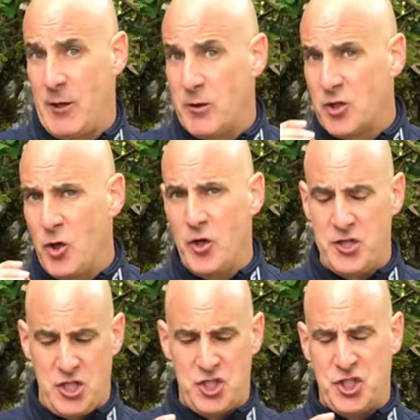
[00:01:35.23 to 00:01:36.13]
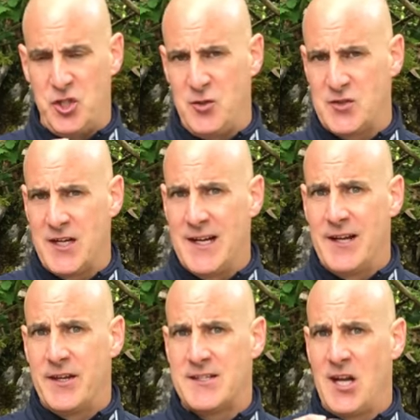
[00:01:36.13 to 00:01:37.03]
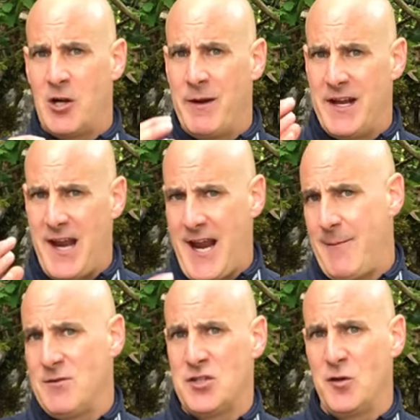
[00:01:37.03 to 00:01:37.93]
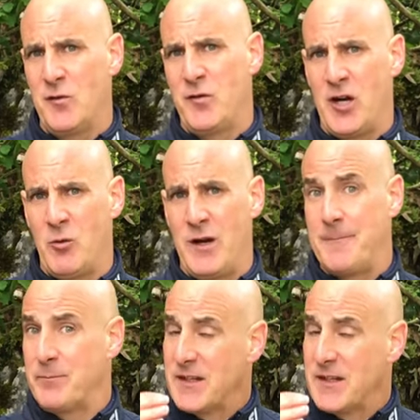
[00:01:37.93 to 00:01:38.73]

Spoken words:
Now we could choose the TaylorMade M2 fairway,